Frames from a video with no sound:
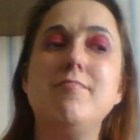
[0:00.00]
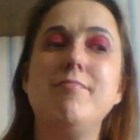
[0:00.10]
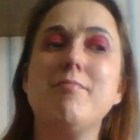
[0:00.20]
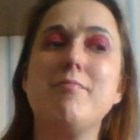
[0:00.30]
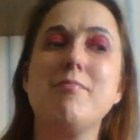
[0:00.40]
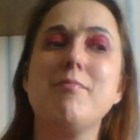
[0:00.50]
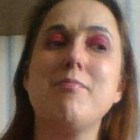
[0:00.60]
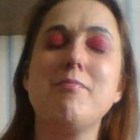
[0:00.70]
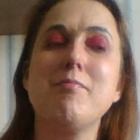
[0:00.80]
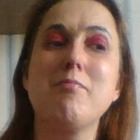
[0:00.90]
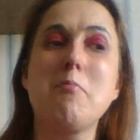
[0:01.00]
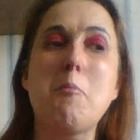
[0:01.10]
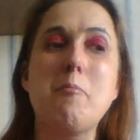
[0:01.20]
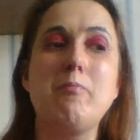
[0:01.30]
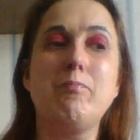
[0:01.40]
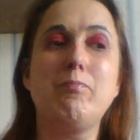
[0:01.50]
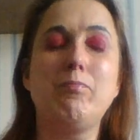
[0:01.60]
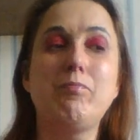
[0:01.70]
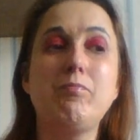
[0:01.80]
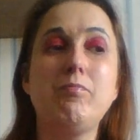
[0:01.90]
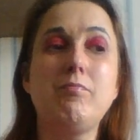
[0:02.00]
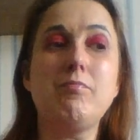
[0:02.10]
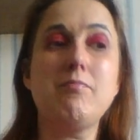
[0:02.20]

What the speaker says: (silence)